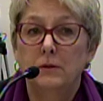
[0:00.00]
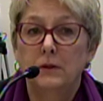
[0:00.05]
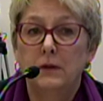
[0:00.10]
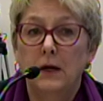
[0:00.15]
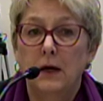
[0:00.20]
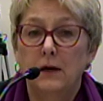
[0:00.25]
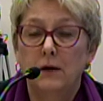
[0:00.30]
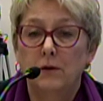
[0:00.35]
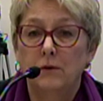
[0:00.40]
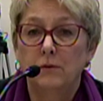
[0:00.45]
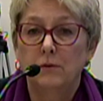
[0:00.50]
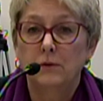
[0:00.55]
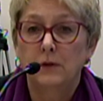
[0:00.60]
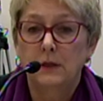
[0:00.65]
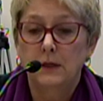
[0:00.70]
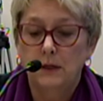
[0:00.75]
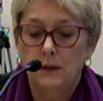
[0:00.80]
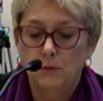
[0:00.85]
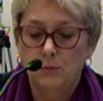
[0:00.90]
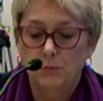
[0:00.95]
not
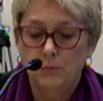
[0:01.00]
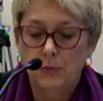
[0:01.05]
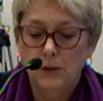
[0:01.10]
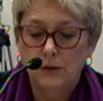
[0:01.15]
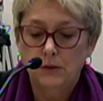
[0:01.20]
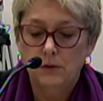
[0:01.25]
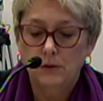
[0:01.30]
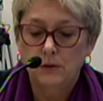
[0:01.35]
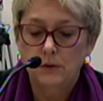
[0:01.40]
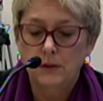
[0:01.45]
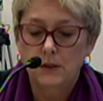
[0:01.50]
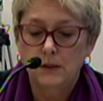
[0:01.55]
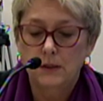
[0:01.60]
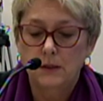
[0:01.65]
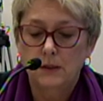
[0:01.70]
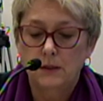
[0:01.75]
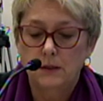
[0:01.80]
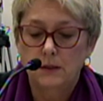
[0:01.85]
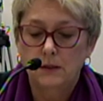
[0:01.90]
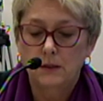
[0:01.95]
only
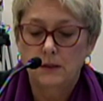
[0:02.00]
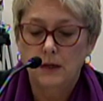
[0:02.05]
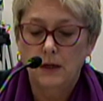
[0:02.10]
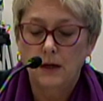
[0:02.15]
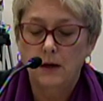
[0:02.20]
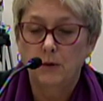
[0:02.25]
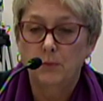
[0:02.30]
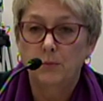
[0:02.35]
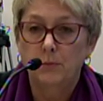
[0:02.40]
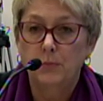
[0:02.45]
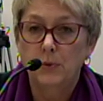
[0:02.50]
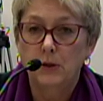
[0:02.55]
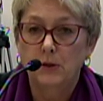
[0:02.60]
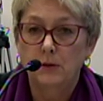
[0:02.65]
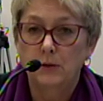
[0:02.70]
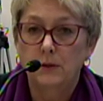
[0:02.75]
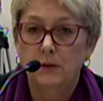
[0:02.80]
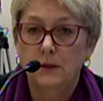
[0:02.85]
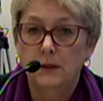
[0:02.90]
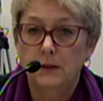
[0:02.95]
help
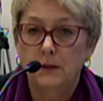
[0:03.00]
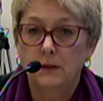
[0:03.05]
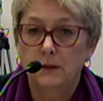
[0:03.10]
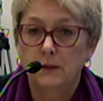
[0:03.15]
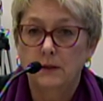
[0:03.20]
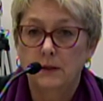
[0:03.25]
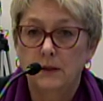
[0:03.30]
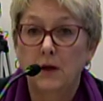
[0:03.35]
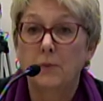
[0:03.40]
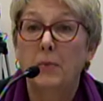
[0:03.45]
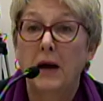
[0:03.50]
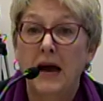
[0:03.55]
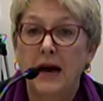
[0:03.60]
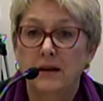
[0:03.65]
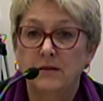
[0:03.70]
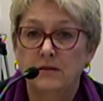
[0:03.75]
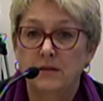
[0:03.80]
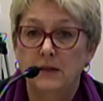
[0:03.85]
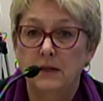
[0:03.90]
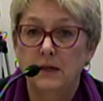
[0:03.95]
build the
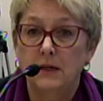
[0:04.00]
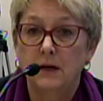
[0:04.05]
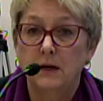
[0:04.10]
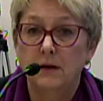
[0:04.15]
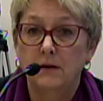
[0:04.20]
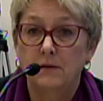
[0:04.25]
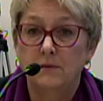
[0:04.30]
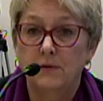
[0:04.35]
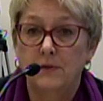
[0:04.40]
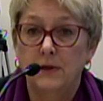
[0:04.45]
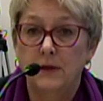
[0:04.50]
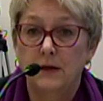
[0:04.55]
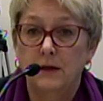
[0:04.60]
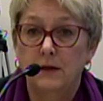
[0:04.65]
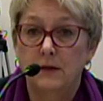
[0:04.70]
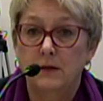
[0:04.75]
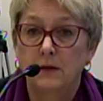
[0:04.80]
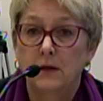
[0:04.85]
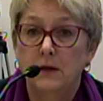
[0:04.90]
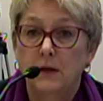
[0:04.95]
capacity of the